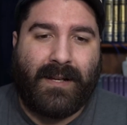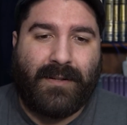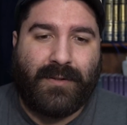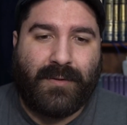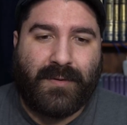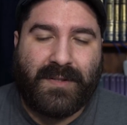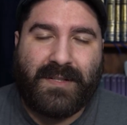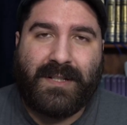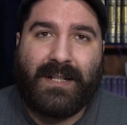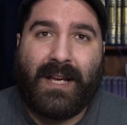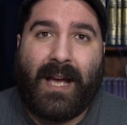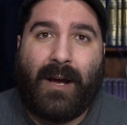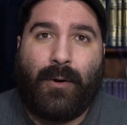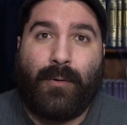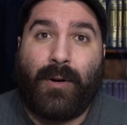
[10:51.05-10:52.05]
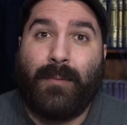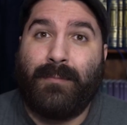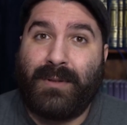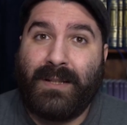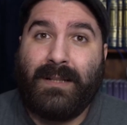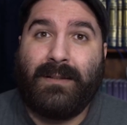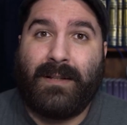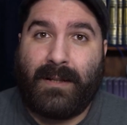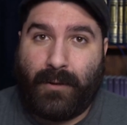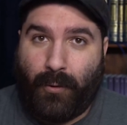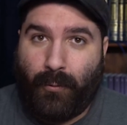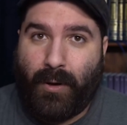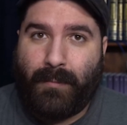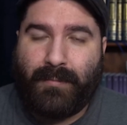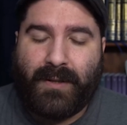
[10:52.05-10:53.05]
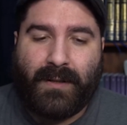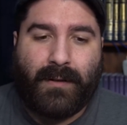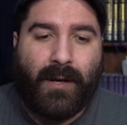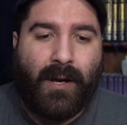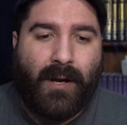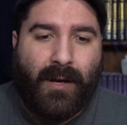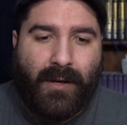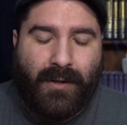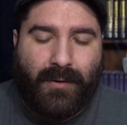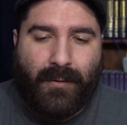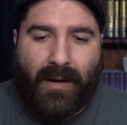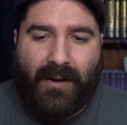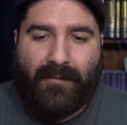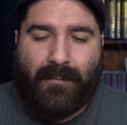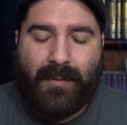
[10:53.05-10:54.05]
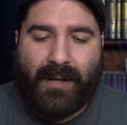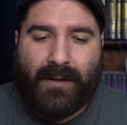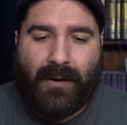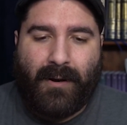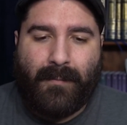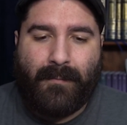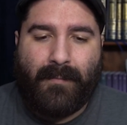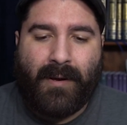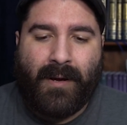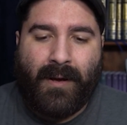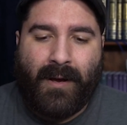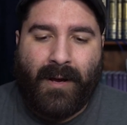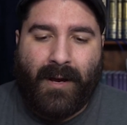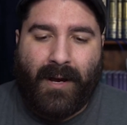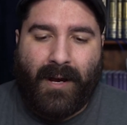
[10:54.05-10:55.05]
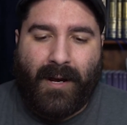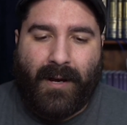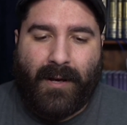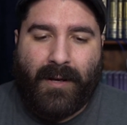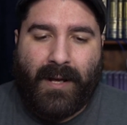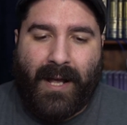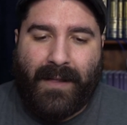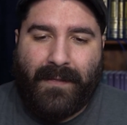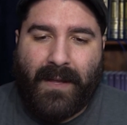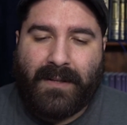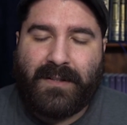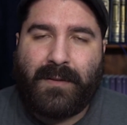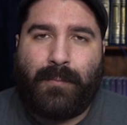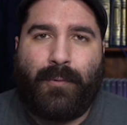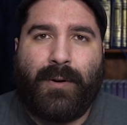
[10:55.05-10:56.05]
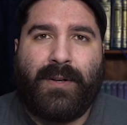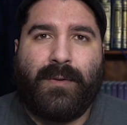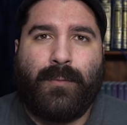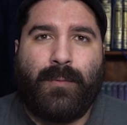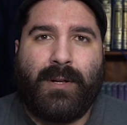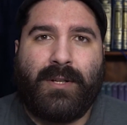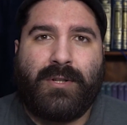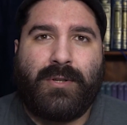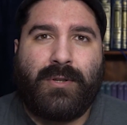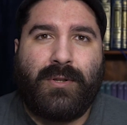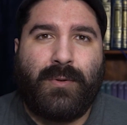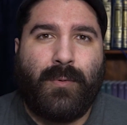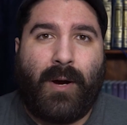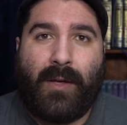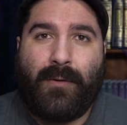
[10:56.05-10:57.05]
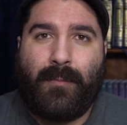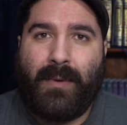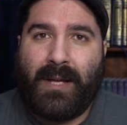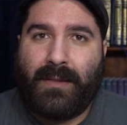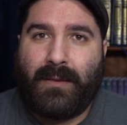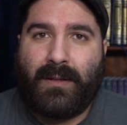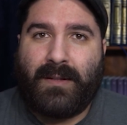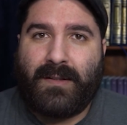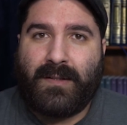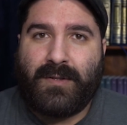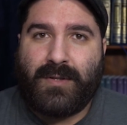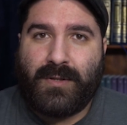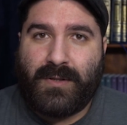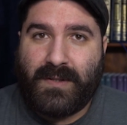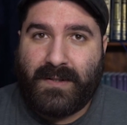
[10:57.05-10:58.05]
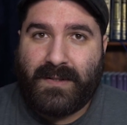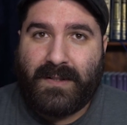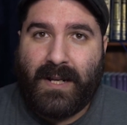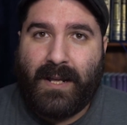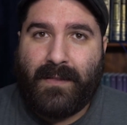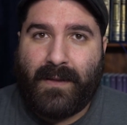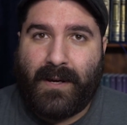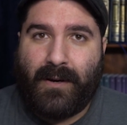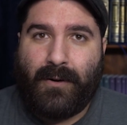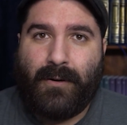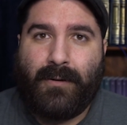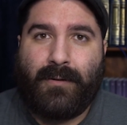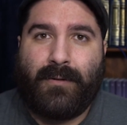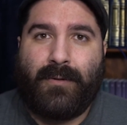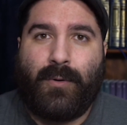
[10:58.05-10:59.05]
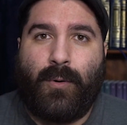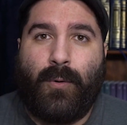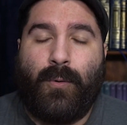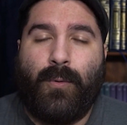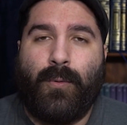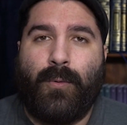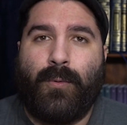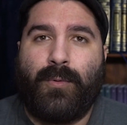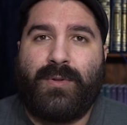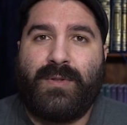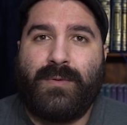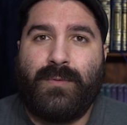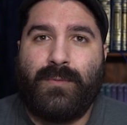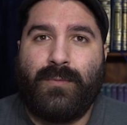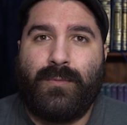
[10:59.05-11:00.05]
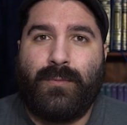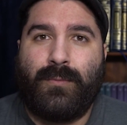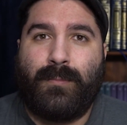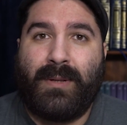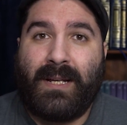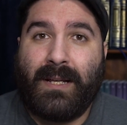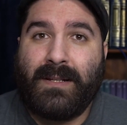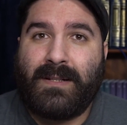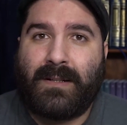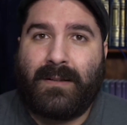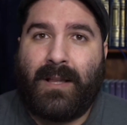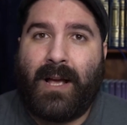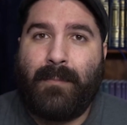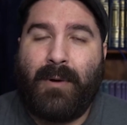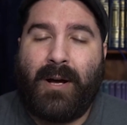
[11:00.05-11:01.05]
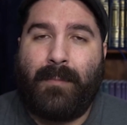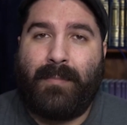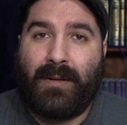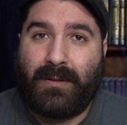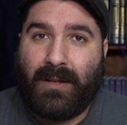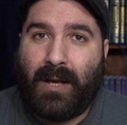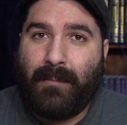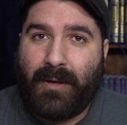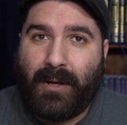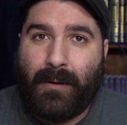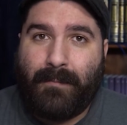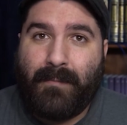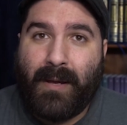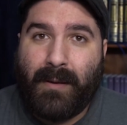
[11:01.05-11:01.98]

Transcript: you see how completely corrupted you have become, and that's the point at which you either make the decision to stay there or to begin to climb up, and climbing up may